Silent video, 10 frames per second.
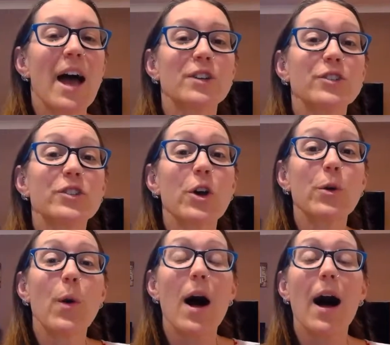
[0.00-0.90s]

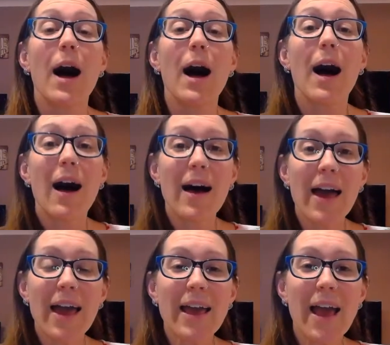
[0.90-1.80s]
So
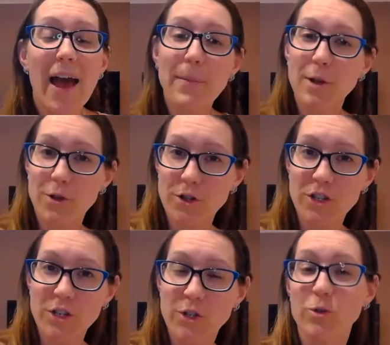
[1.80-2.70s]
I am
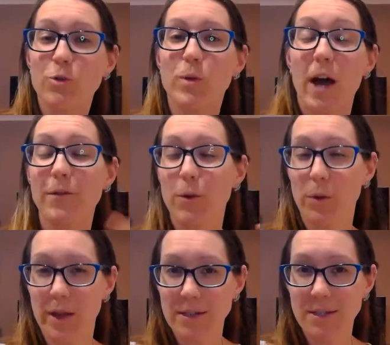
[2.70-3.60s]
allergic to a few
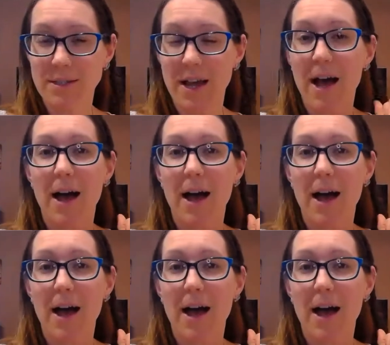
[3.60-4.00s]
things.